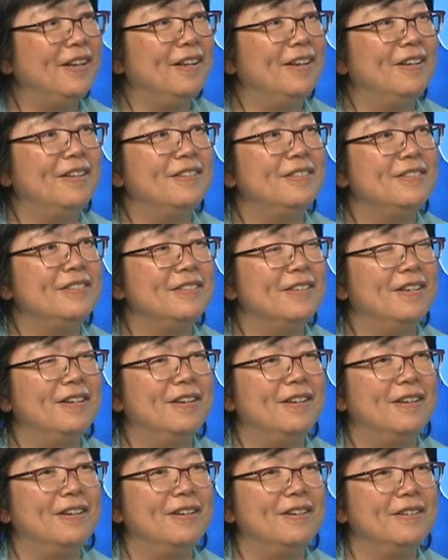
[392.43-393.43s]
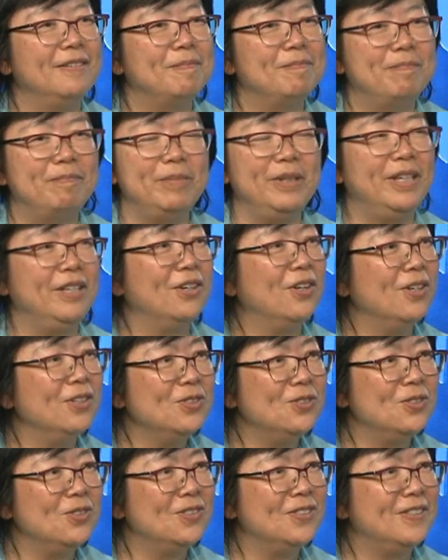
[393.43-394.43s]
and play
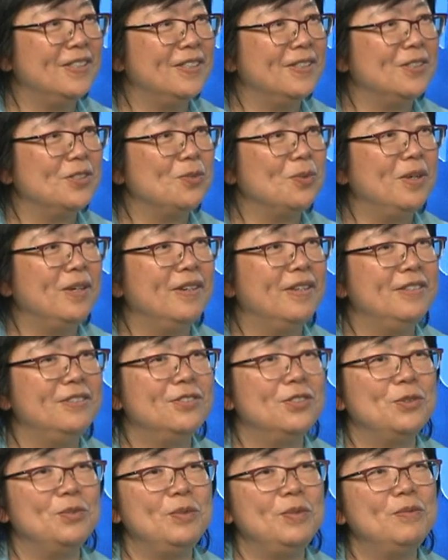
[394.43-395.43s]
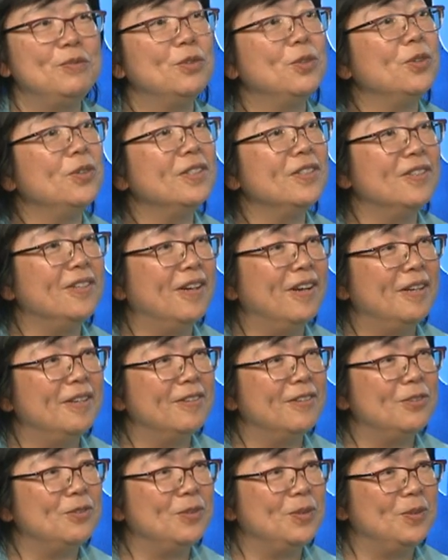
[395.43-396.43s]
concerts there as well. And so we've learned a lot
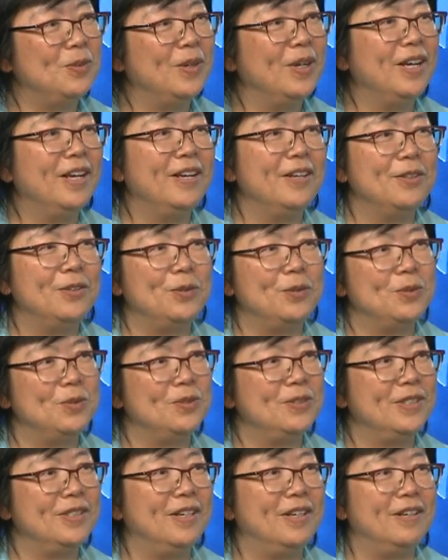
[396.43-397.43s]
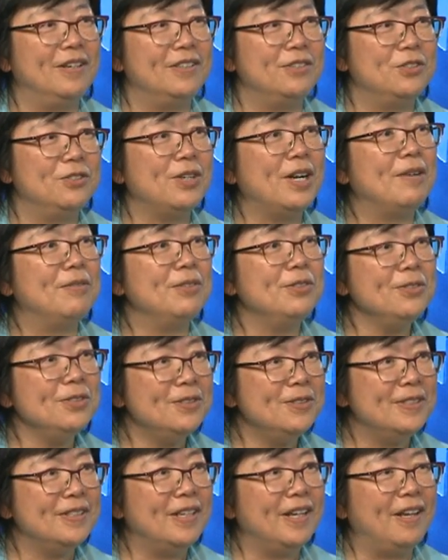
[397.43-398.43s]
through those travels.
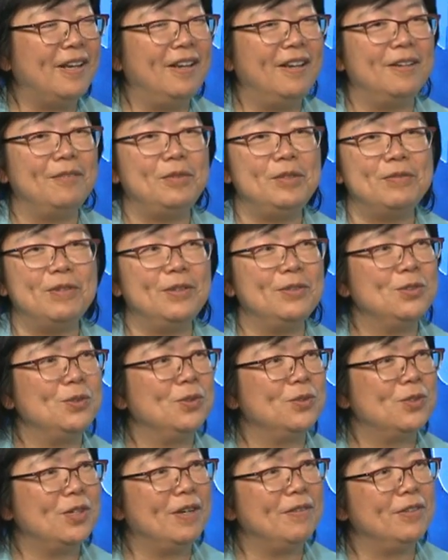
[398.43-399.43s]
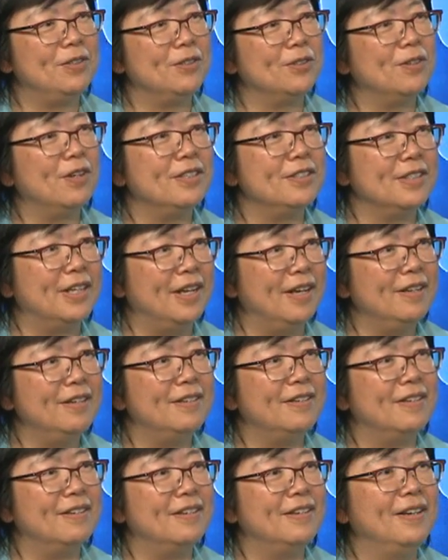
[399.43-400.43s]
And we've also traveled across
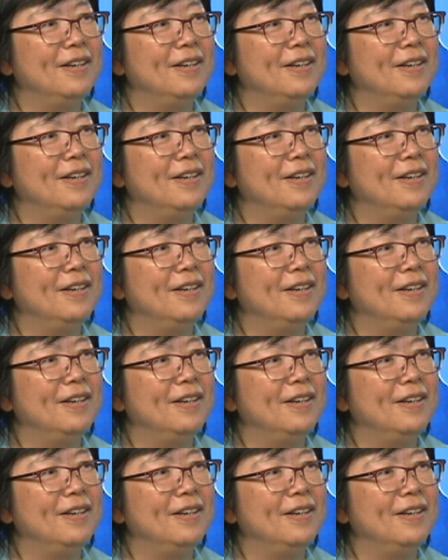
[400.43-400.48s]
Canada,